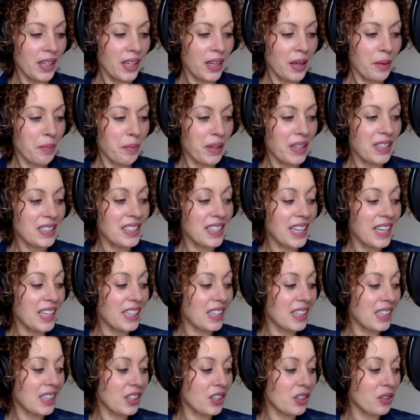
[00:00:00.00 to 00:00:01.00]
because then
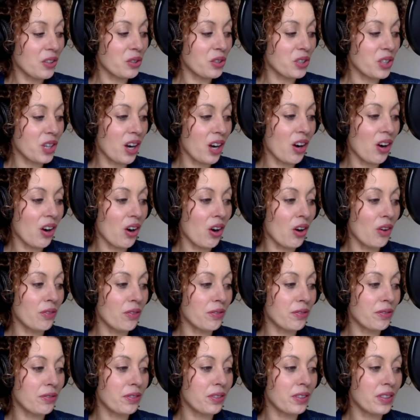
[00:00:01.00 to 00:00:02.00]
you start off
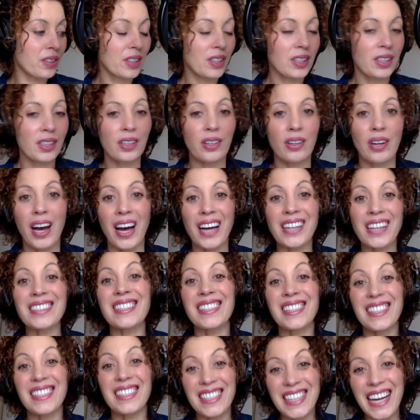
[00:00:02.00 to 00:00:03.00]

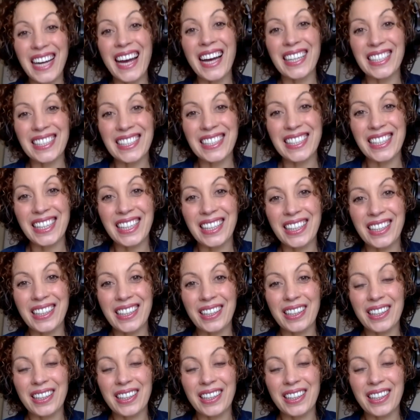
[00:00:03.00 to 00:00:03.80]
understanding